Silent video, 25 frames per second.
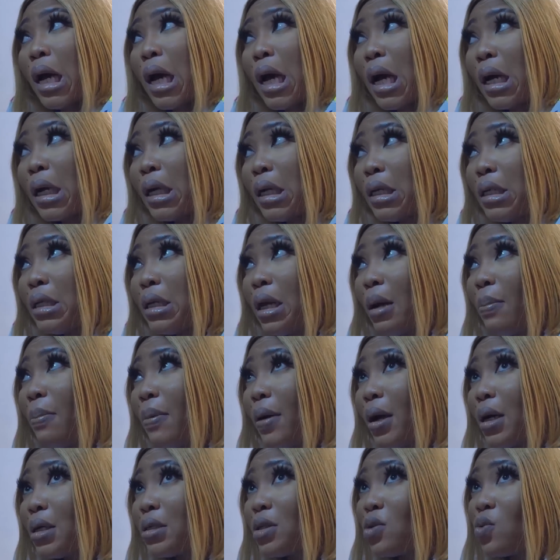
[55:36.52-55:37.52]
her
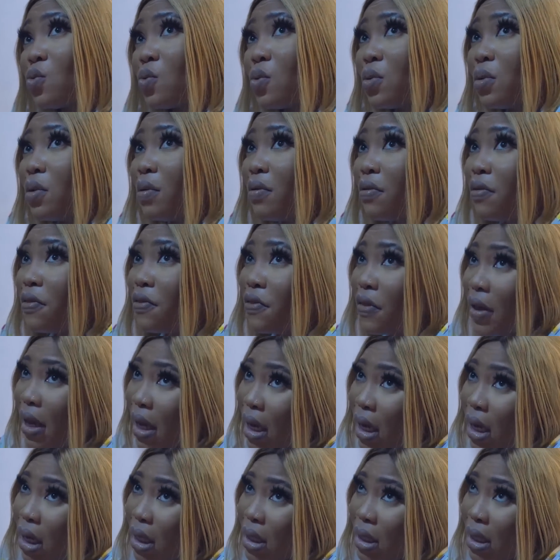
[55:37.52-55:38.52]
kidnappers would
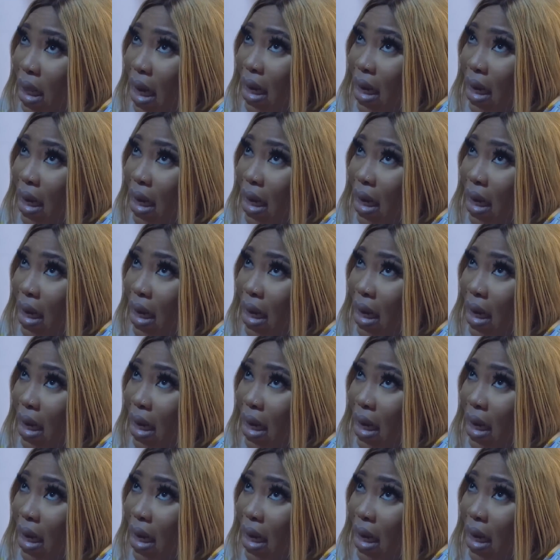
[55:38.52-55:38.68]
think